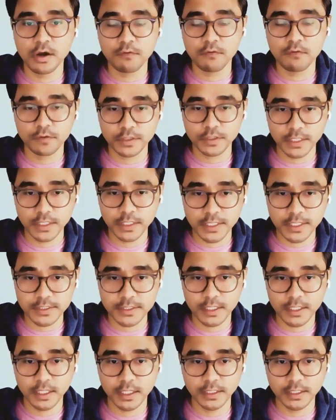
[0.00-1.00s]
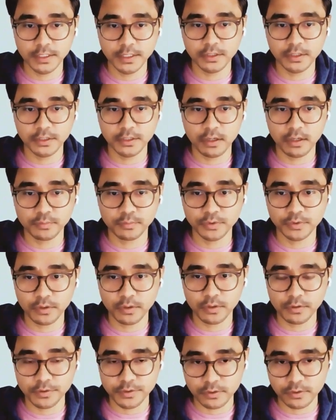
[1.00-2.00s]
for the days leading up to your
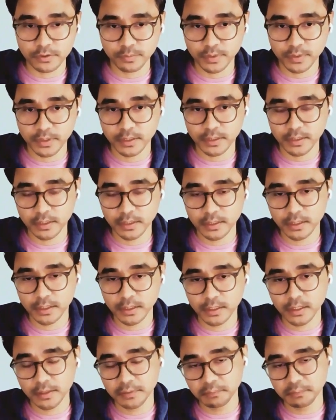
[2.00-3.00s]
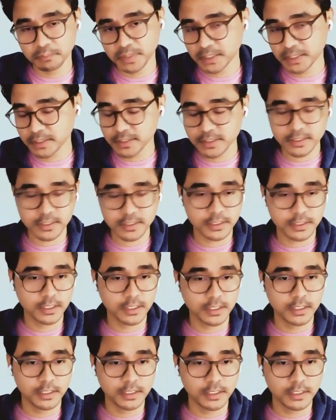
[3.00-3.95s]
colonoscopy. Because